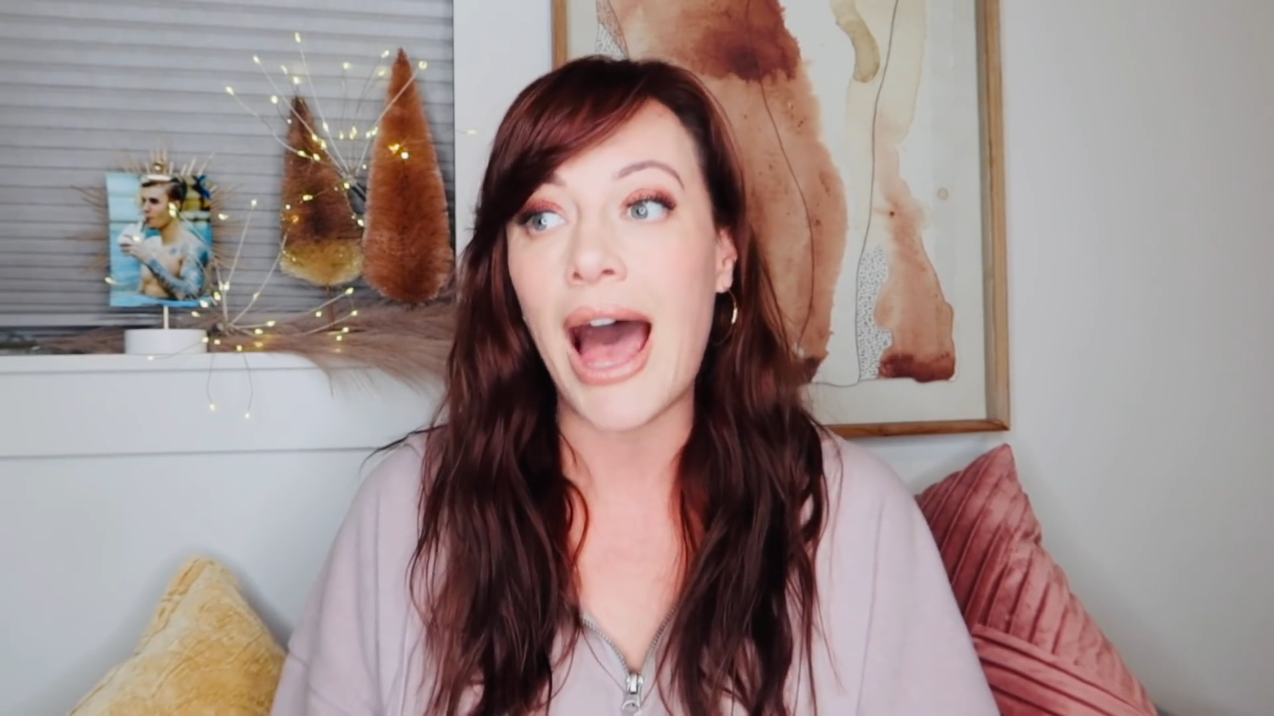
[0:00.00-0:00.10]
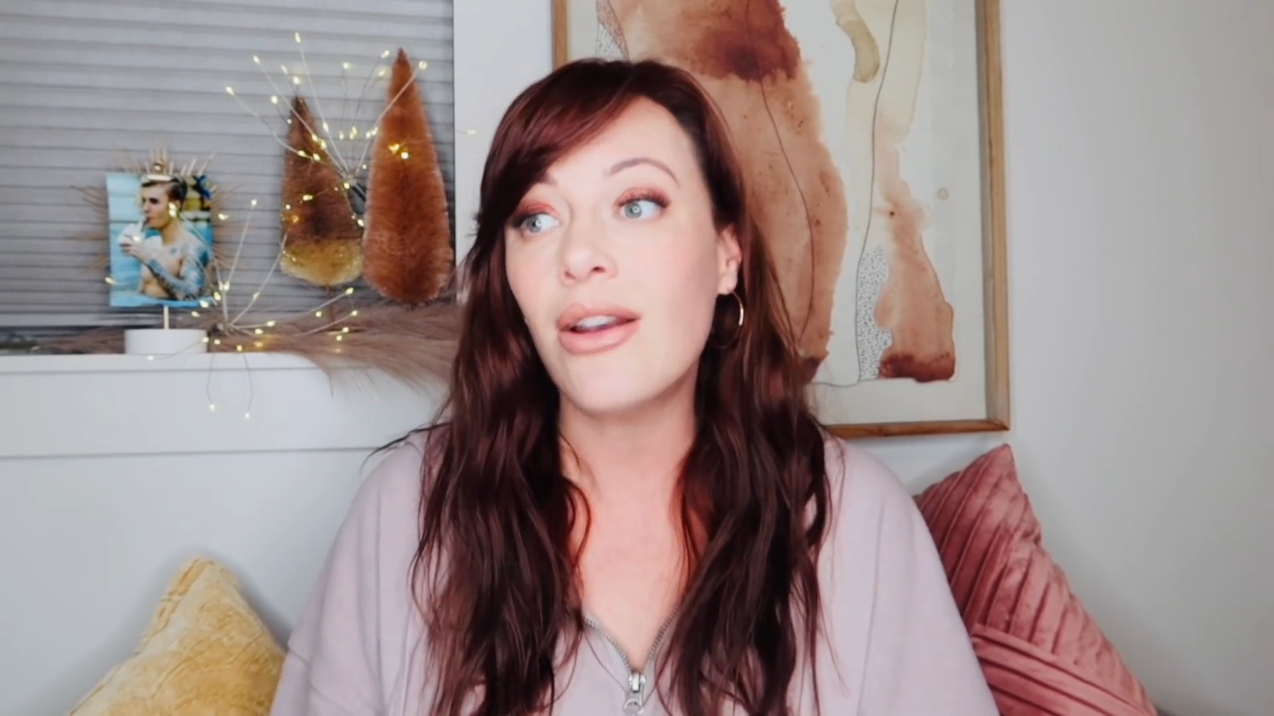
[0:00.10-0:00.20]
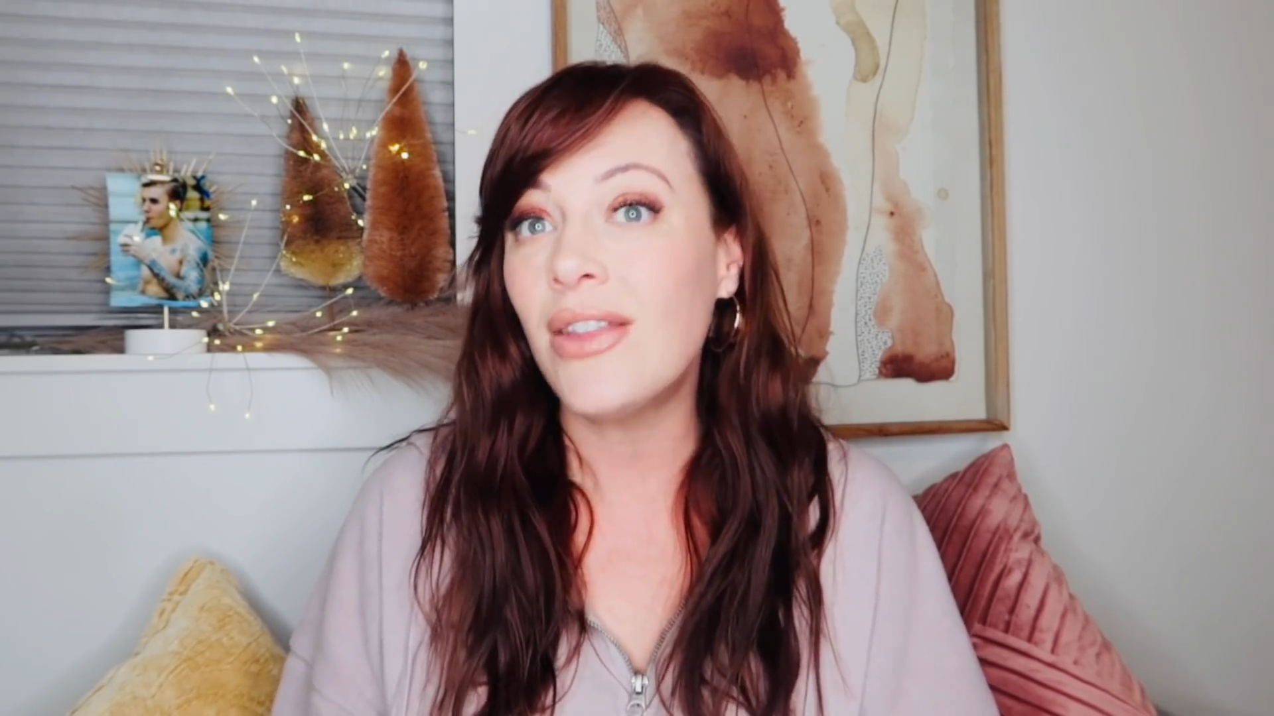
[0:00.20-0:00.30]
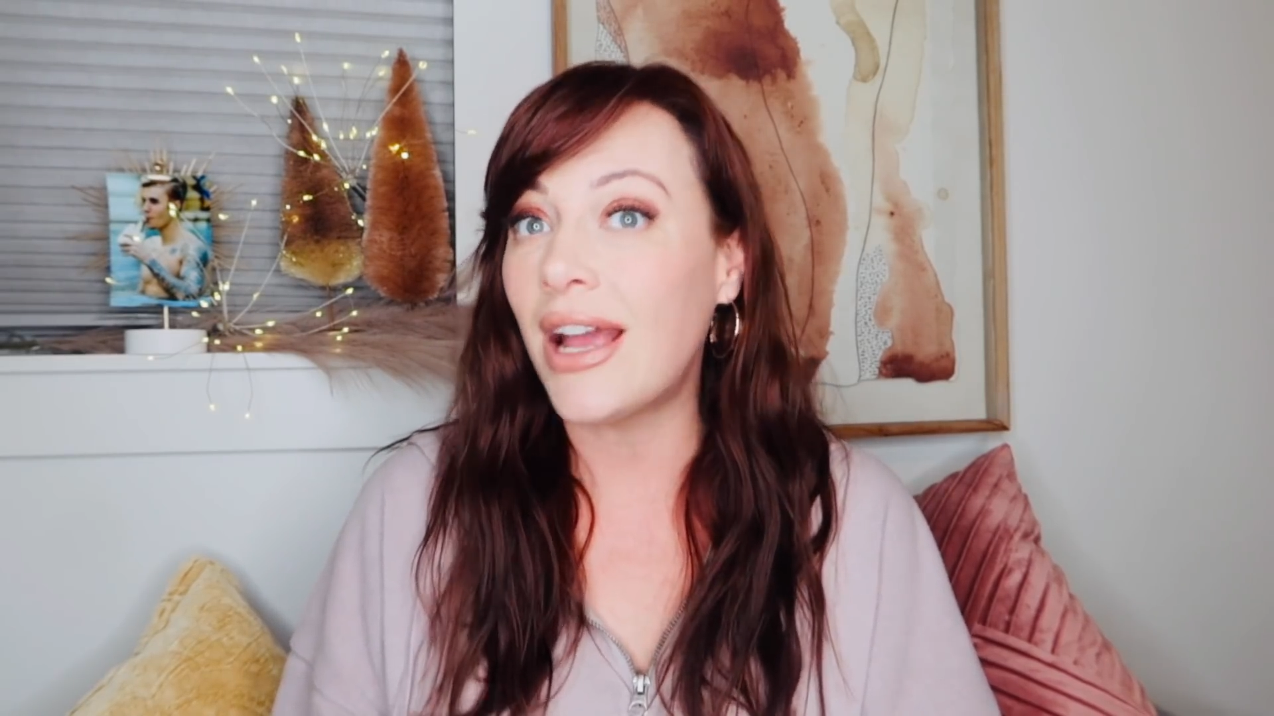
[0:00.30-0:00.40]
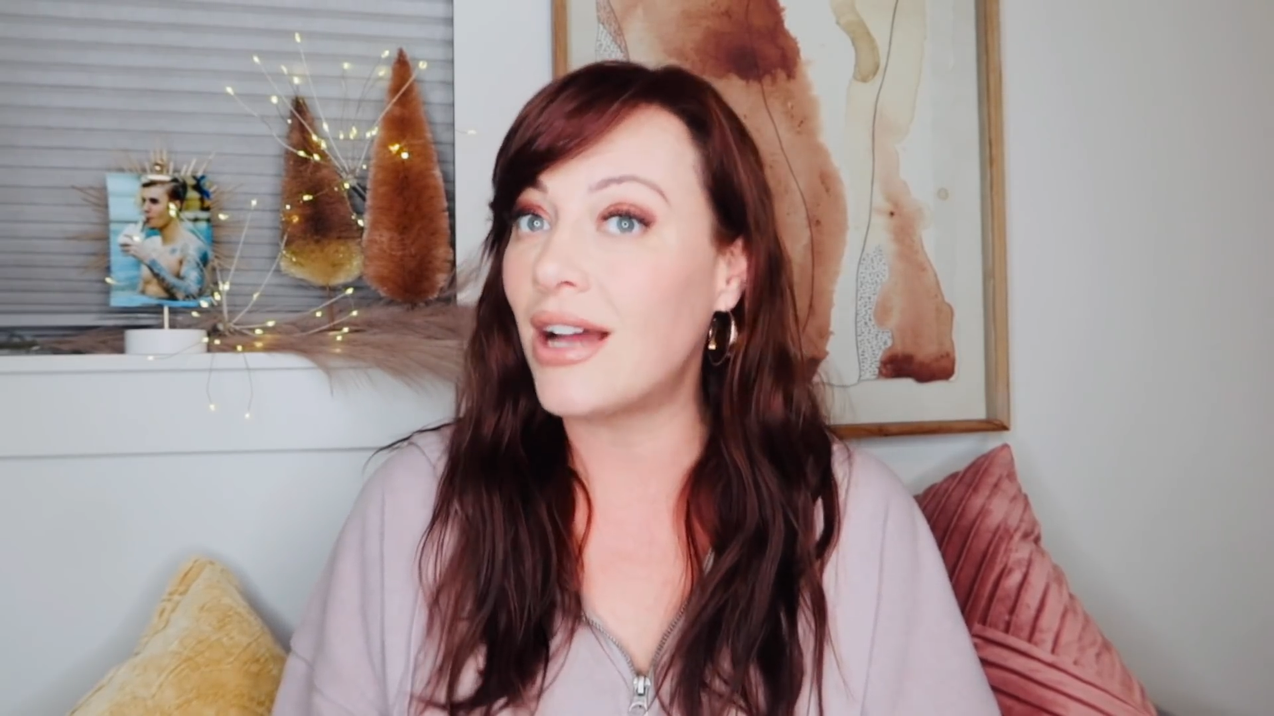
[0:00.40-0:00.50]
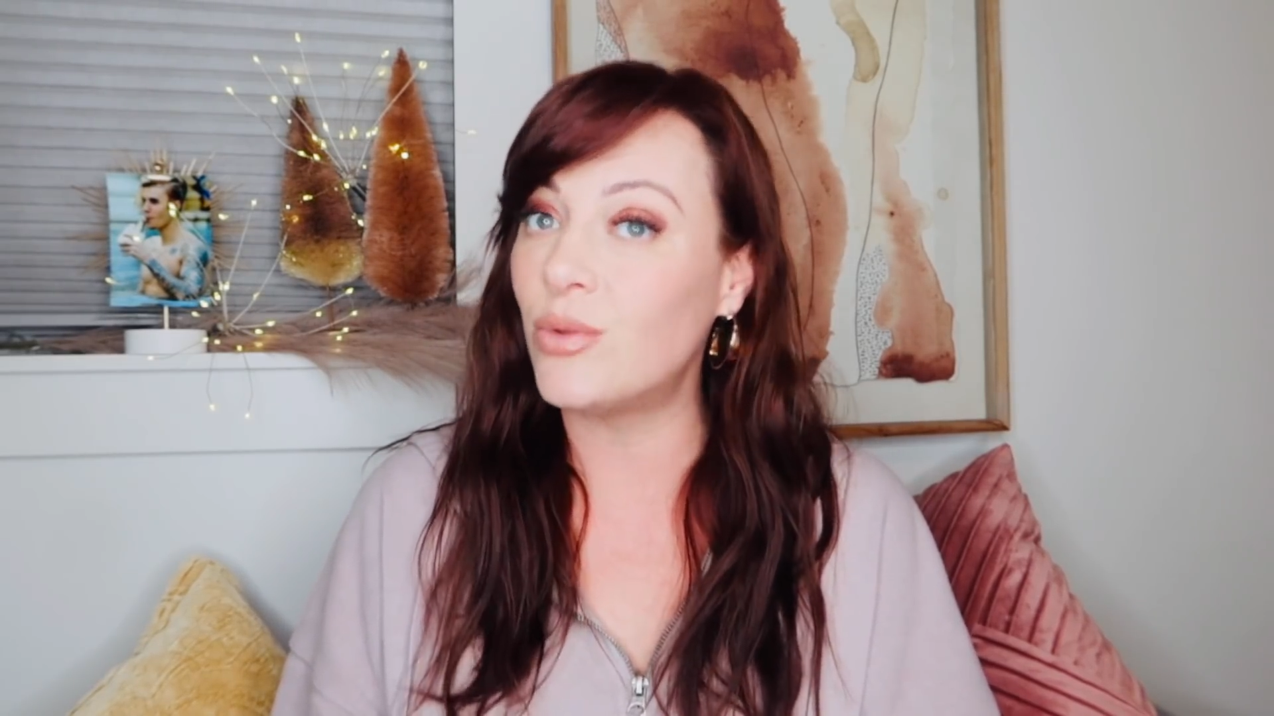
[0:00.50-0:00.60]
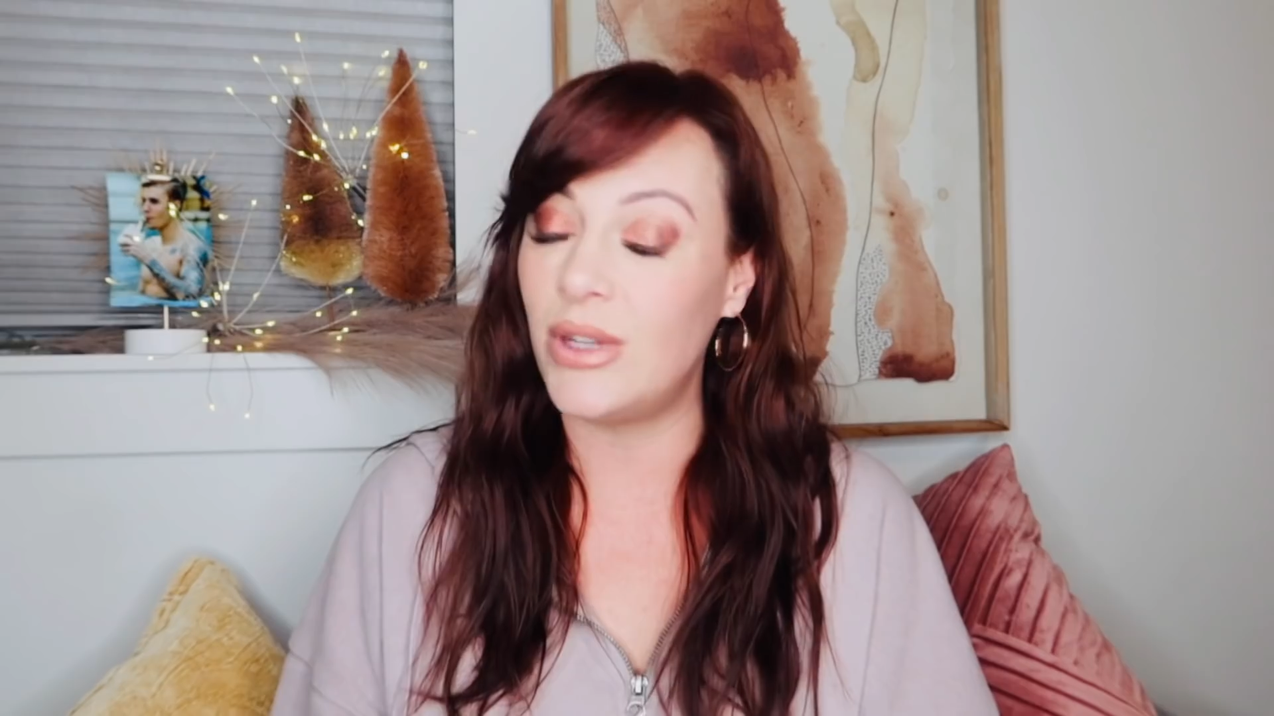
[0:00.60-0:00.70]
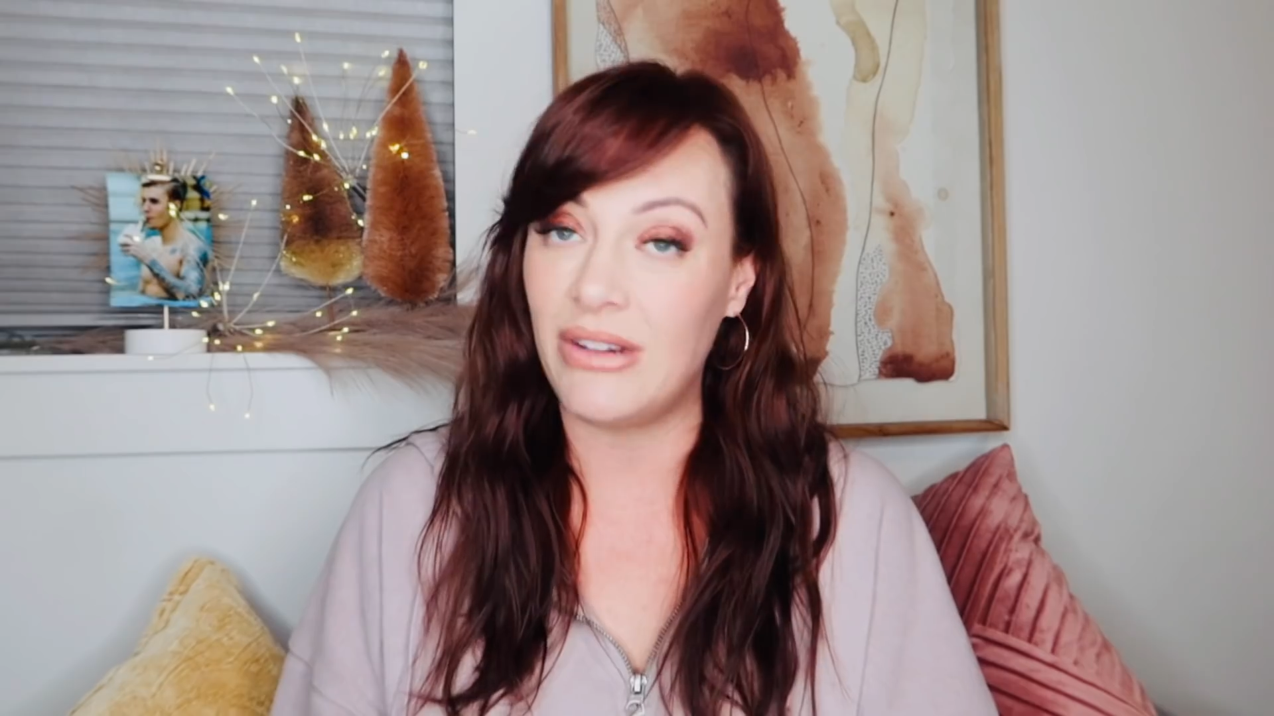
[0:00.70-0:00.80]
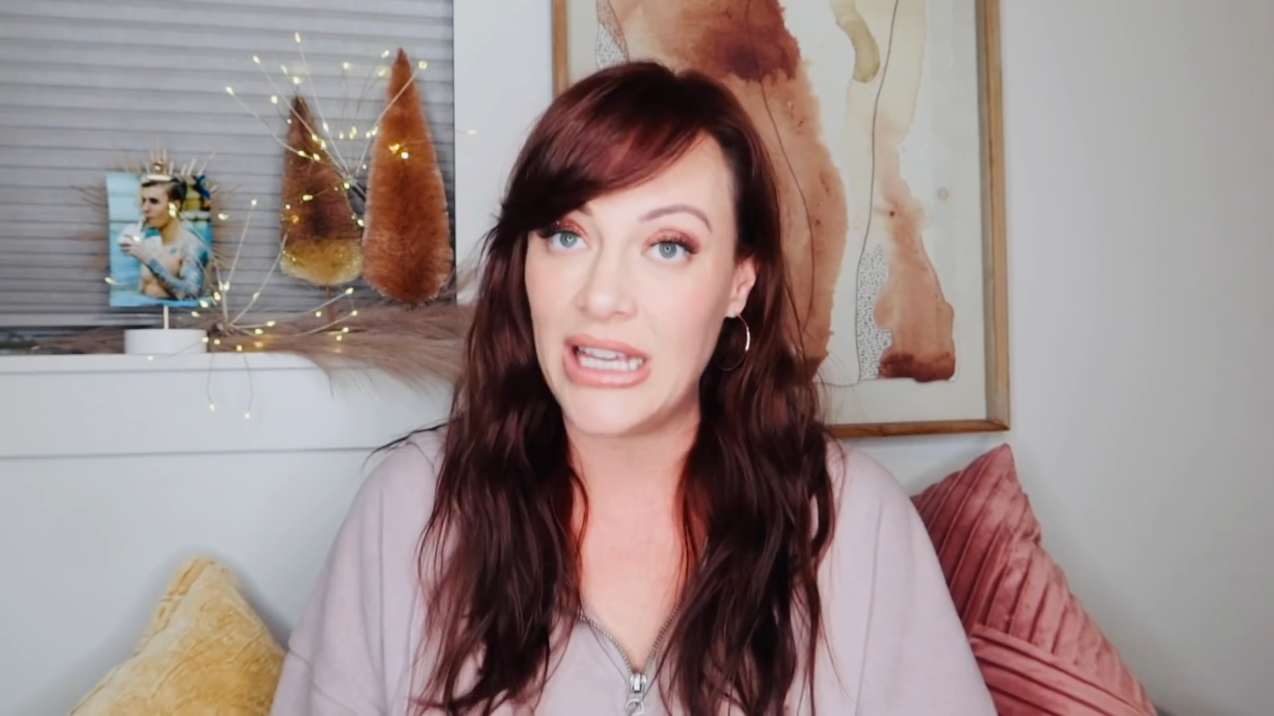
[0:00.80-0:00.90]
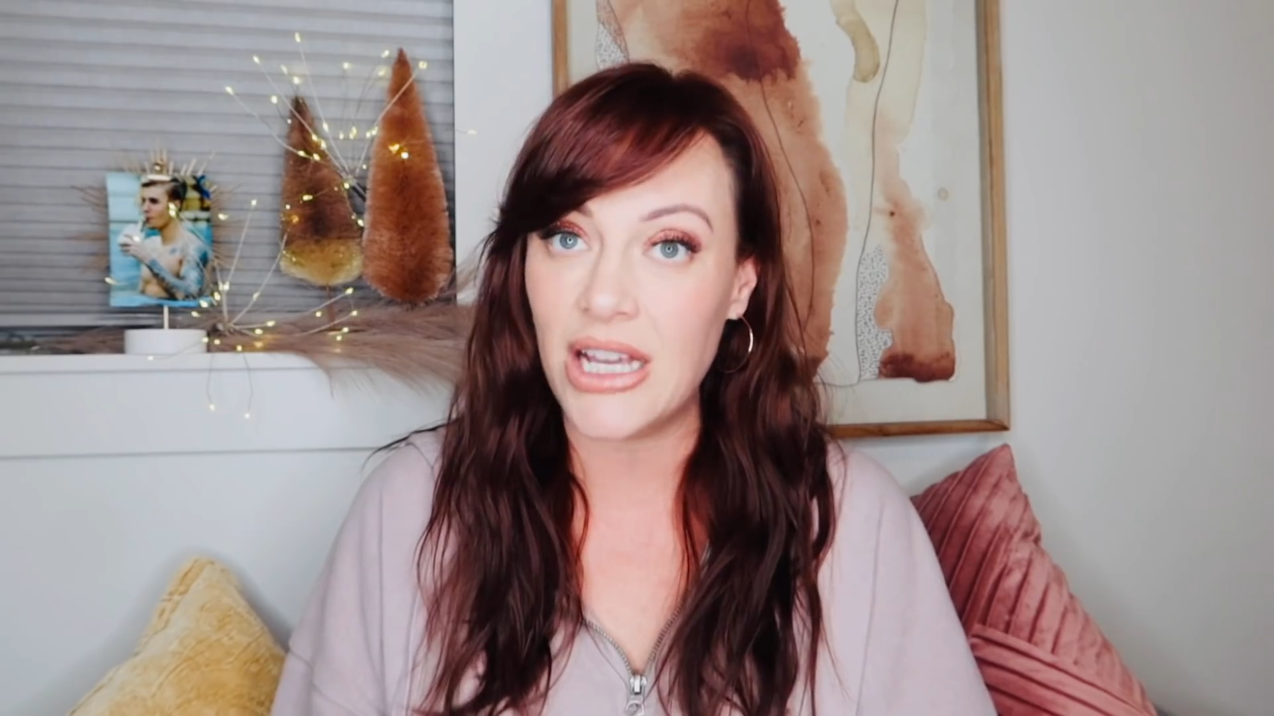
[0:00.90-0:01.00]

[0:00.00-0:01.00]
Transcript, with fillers: How do they act when their